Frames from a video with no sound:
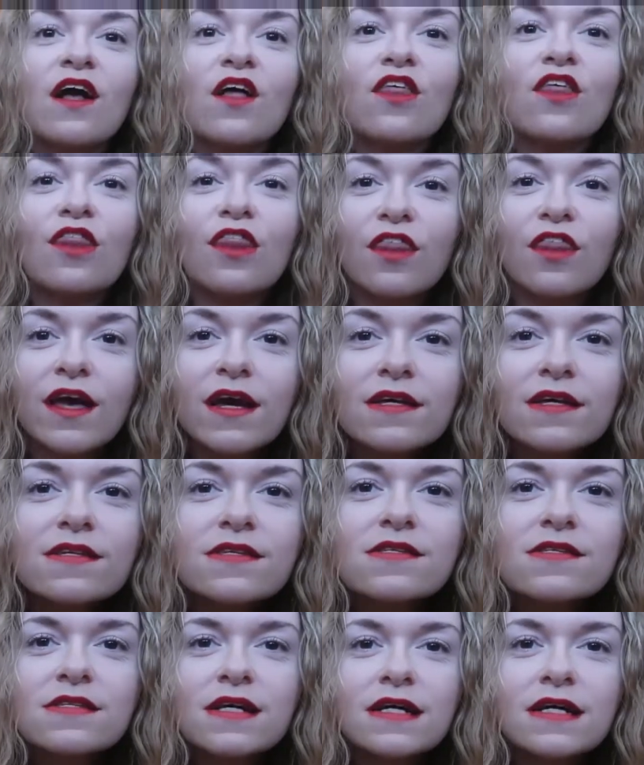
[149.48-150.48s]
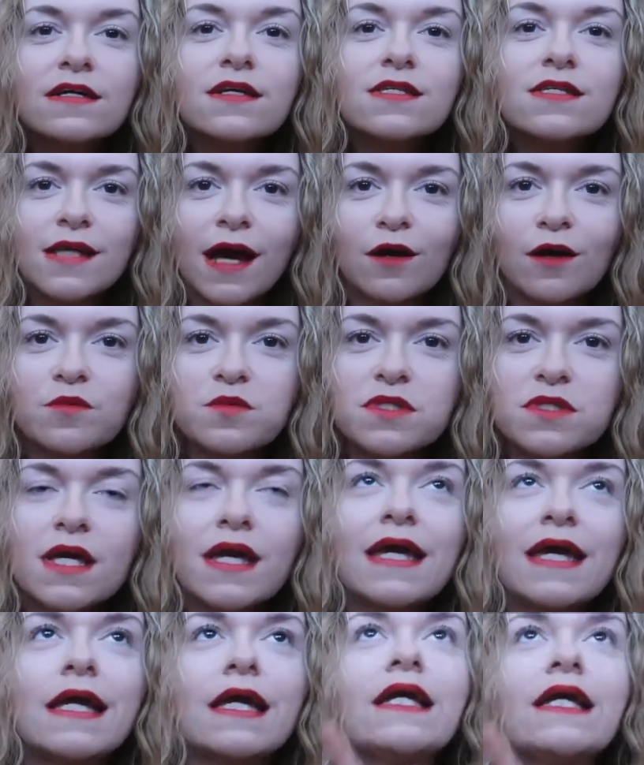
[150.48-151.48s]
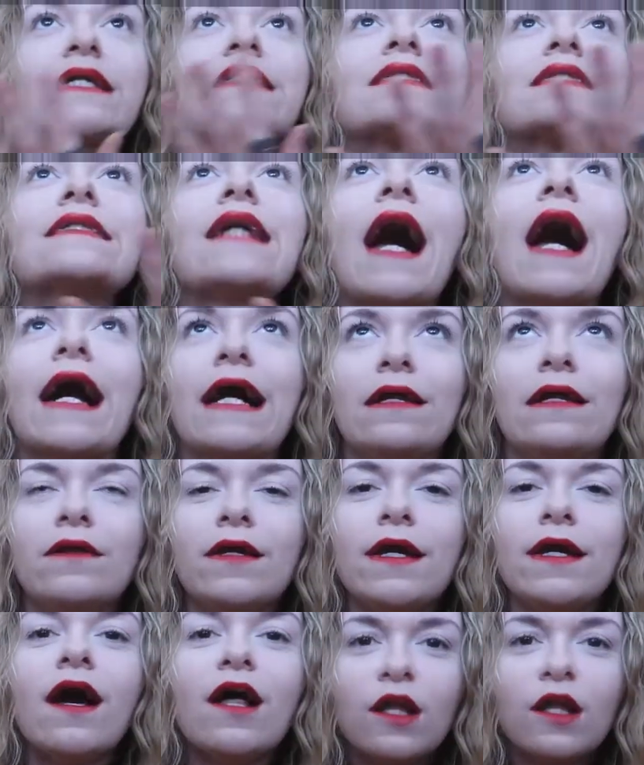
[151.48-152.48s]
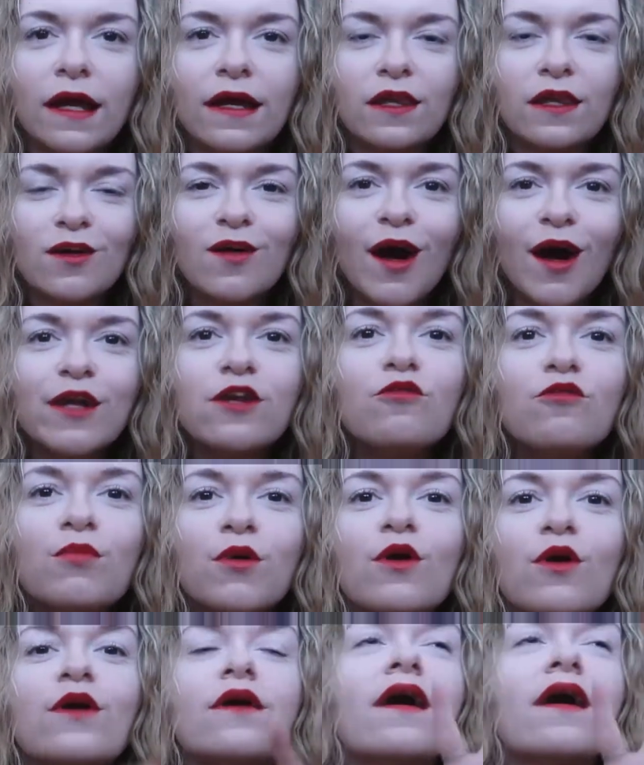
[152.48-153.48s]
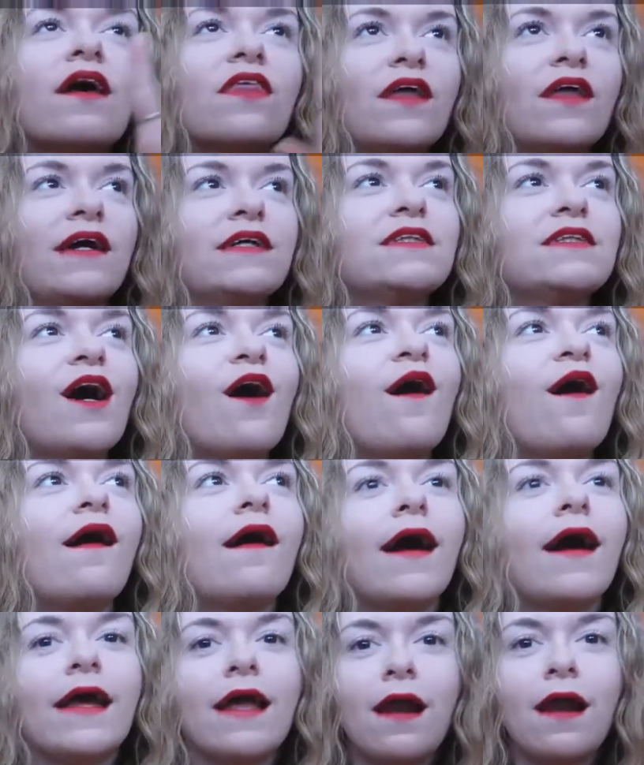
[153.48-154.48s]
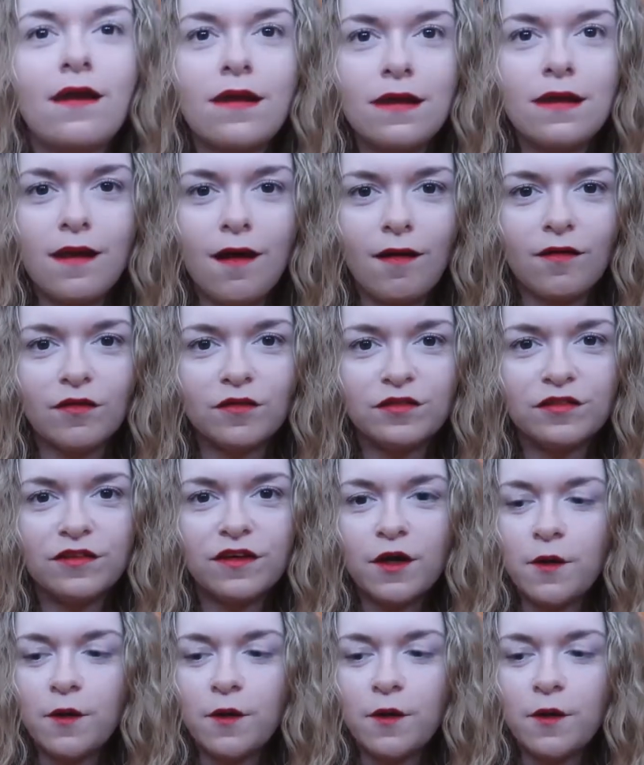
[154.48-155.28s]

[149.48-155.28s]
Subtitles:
This sounds exactly like the kind of book that I love.